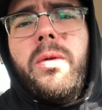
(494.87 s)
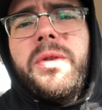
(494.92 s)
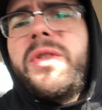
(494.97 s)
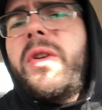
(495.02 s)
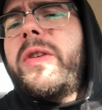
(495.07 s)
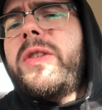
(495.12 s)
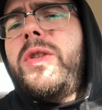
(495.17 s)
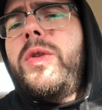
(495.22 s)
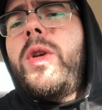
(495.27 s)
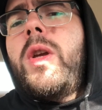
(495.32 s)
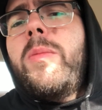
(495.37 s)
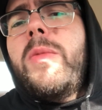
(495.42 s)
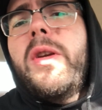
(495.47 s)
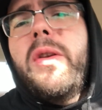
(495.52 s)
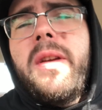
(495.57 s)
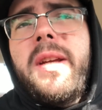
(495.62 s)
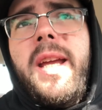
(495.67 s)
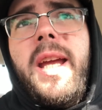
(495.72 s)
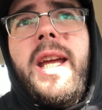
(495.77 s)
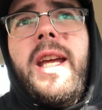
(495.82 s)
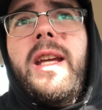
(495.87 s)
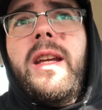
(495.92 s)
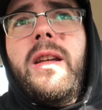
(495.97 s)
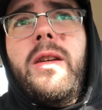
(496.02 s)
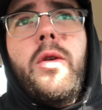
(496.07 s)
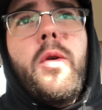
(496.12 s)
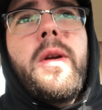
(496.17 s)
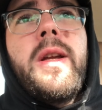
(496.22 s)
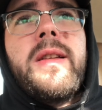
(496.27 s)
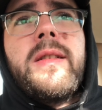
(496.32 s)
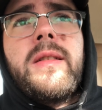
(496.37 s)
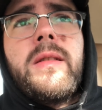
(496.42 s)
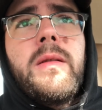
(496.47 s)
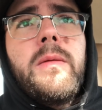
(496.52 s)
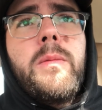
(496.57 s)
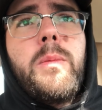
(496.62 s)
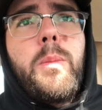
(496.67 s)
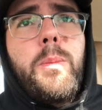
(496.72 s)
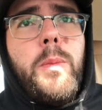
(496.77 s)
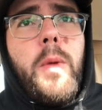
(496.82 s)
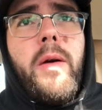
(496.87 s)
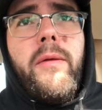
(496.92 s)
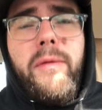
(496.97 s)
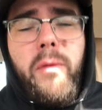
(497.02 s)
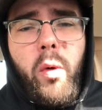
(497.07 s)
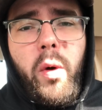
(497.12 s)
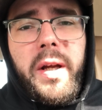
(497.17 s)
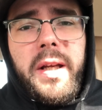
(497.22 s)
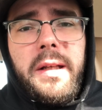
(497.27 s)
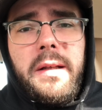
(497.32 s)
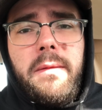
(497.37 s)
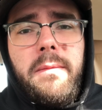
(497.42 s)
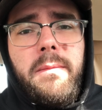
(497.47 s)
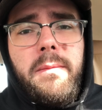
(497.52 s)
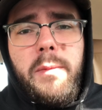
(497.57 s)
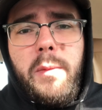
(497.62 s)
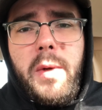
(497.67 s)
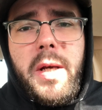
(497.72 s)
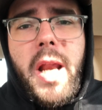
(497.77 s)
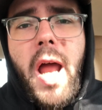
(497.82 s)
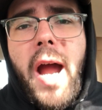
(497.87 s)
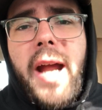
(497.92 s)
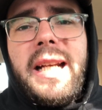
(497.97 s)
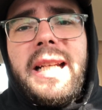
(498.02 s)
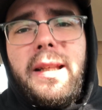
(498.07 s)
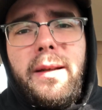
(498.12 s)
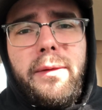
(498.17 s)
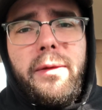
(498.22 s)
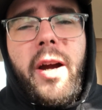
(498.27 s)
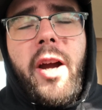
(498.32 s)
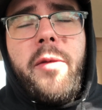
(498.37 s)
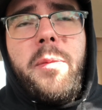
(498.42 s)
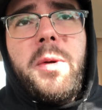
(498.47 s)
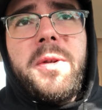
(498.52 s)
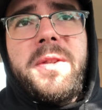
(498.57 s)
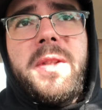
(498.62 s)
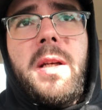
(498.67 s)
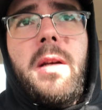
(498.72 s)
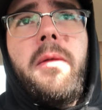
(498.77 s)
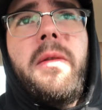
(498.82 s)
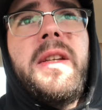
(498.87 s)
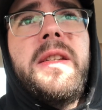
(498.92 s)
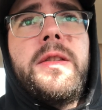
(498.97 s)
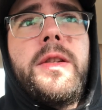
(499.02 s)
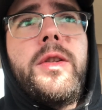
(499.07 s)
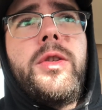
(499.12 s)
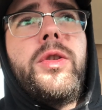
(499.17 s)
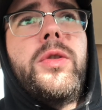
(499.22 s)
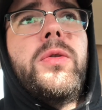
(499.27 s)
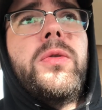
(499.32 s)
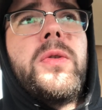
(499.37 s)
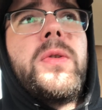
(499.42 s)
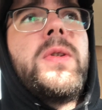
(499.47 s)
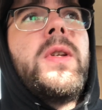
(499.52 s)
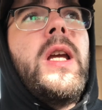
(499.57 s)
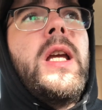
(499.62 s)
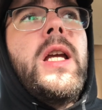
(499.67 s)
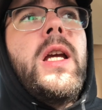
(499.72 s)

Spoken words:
As long as you communicate, you can avoid 95% of these issues.